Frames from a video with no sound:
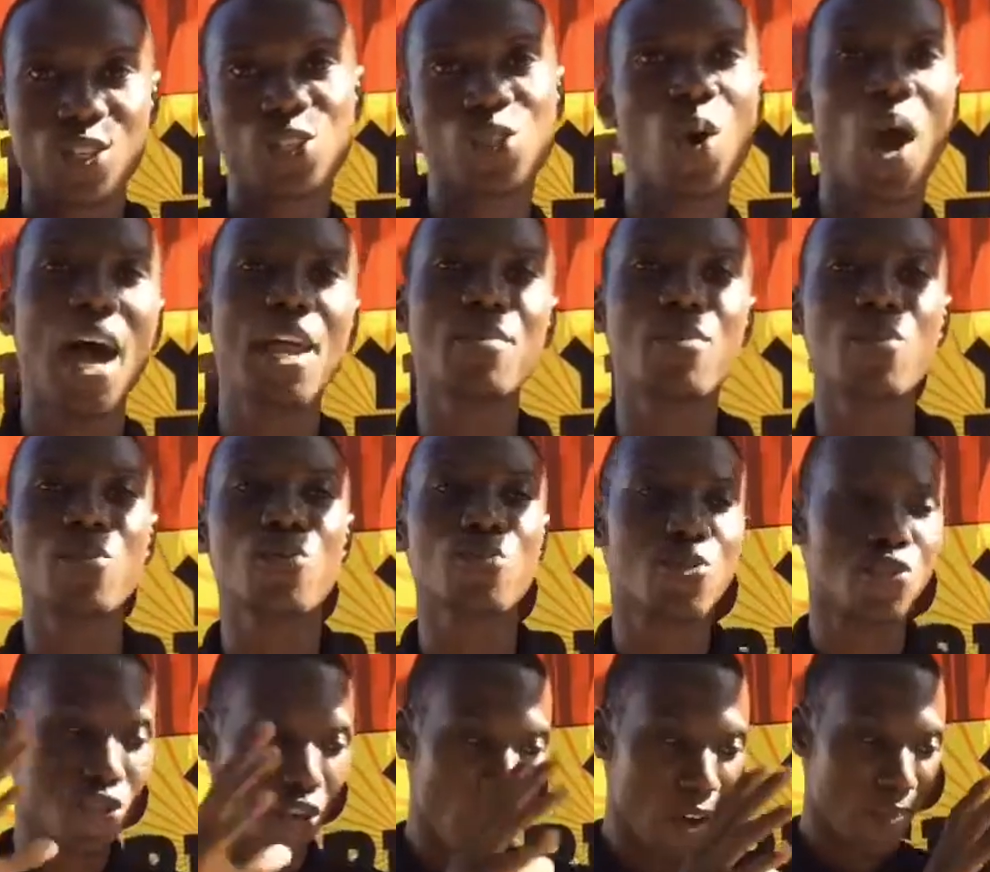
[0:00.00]
So I'd
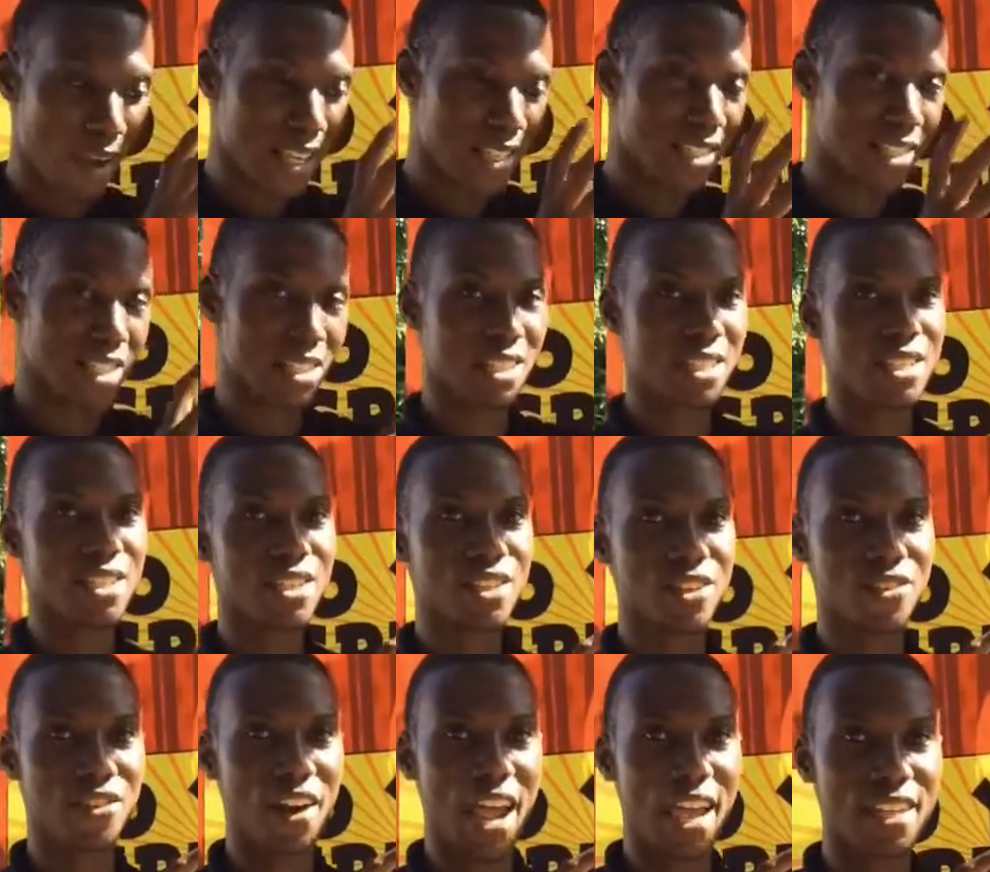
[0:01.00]
draw my
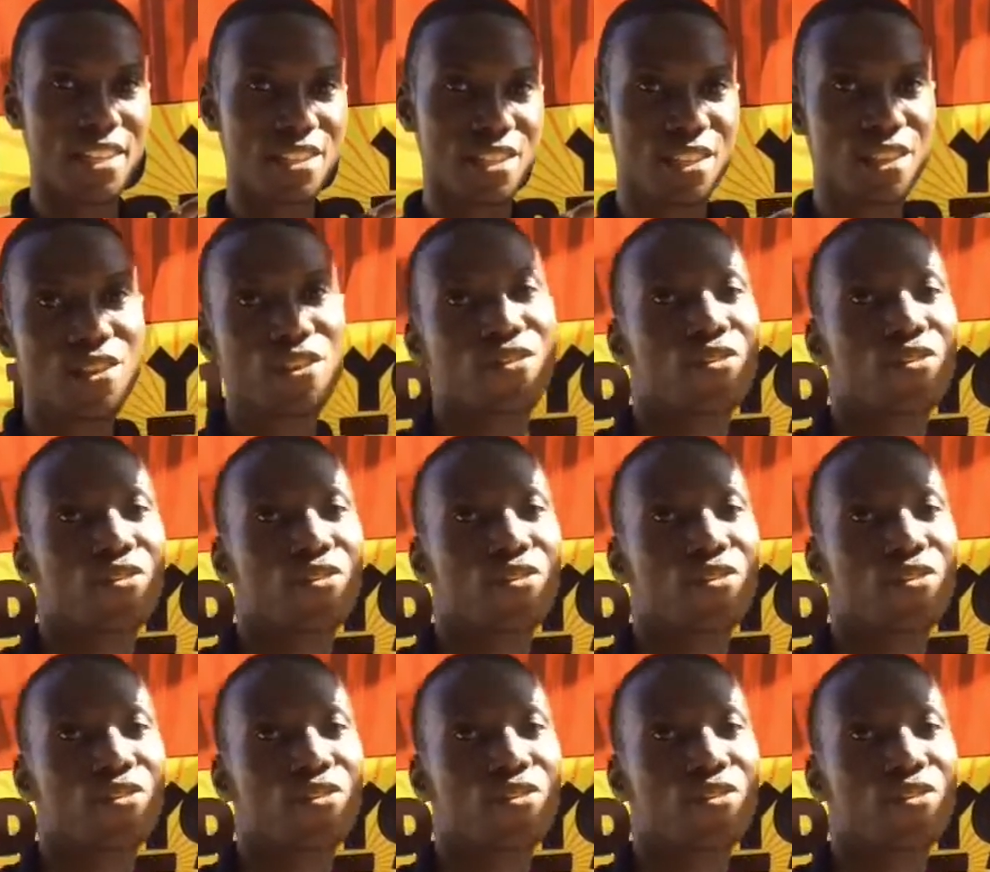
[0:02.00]
city, right,